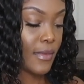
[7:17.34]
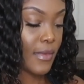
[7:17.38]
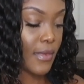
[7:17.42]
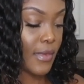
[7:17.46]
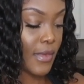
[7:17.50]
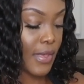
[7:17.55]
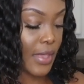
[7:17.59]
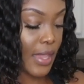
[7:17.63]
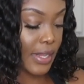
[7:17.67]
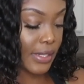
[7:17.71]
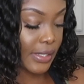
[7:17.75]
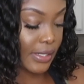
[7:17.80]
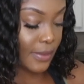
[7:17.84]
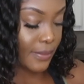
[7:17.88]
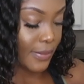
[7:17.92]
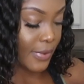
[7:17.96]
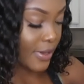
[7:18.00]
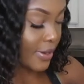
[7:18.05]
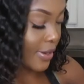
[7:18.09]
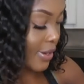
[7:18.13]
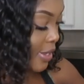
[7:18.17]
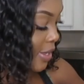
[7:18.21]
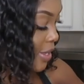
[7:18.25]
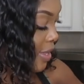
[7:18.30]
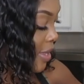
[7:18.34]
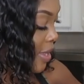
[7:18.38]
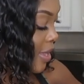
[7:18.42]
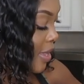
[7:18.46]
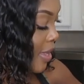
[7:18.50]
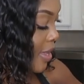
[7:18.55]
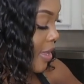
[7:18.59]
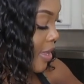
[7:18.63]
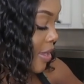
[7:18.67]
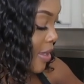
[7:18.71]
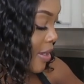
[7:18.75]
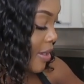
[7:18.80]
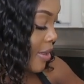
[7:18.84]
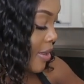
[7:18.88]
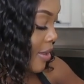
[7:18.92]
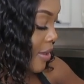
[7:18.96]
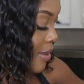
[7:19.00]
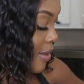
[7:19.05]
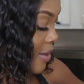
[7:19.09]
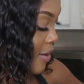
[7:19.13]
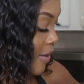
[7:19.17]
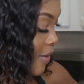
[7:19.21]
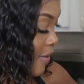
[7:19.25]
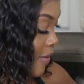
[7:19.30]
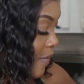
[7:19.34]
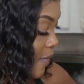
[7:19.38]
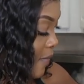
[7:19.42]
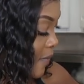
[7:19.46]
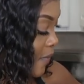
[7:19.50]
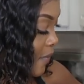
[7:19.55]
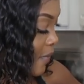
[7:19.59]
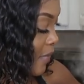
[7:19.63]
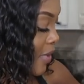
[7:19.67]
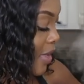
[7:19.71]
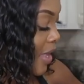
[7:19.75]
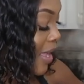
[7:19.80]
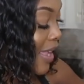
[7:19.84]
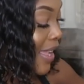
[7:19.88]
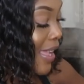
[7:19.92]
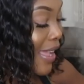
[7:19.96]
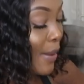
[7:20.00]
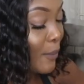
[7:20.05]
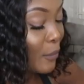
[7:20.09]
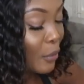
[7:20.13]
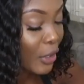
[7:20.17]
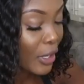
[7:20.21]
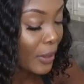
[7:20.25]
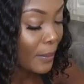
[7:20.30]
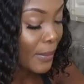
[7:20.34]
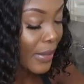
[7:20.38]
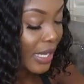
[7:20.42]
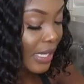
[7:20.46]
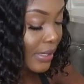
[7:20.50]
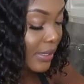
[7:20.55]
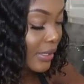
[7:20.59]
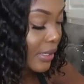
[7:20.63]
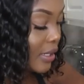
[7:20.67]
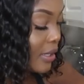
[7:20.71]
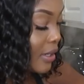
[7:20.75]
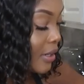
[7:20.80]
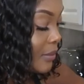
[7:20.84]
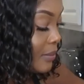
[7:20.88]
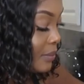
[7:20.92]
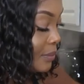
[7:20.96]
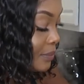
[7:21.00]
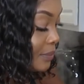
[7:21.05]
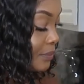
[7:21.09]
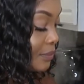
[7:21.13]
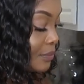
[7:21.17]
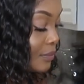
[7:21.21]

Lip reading: And that's about it. I'm gonna mix it up.